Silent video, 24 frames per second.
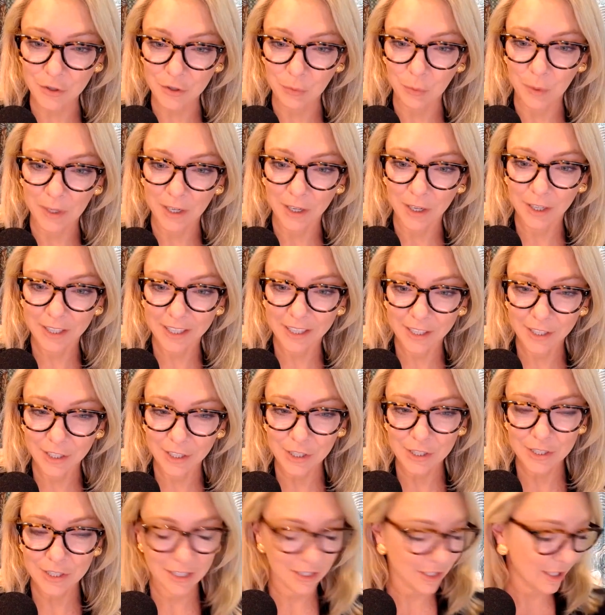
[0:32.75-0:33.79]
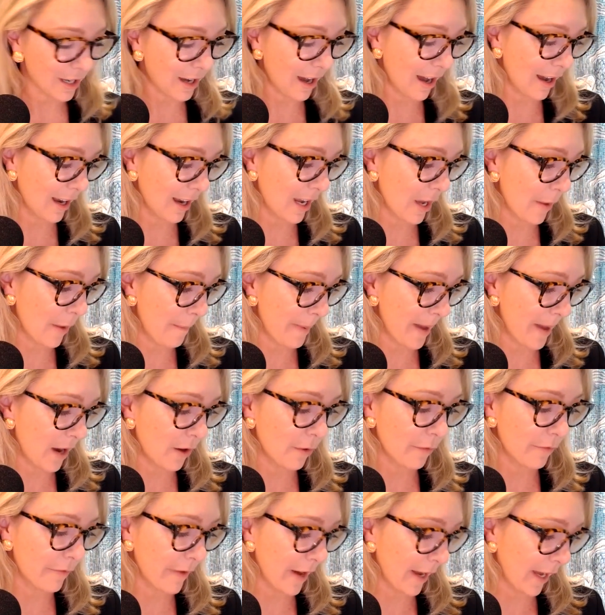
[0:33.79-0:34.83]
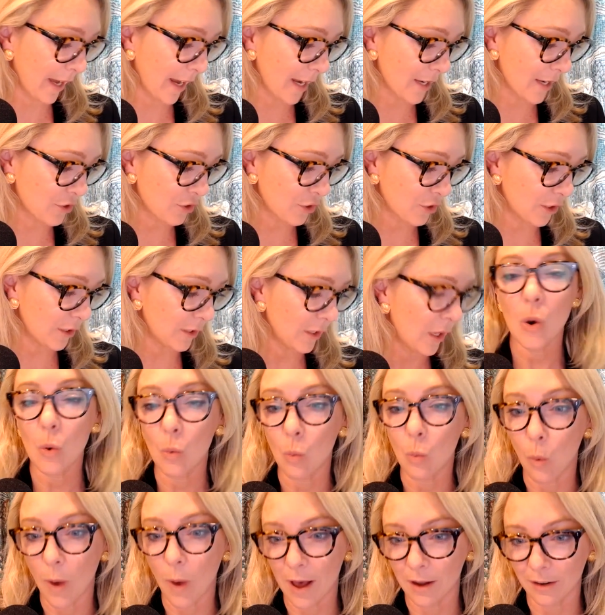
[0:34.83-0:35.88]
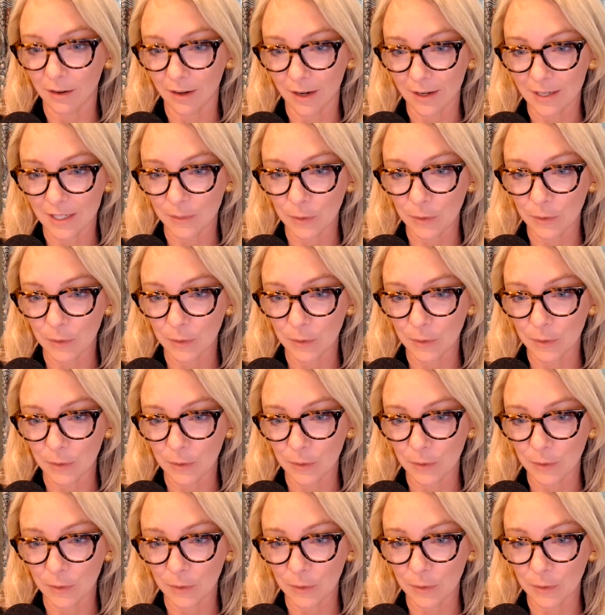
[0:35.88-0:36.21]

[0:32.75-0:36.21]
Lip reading: We are here to talk about financial wellness,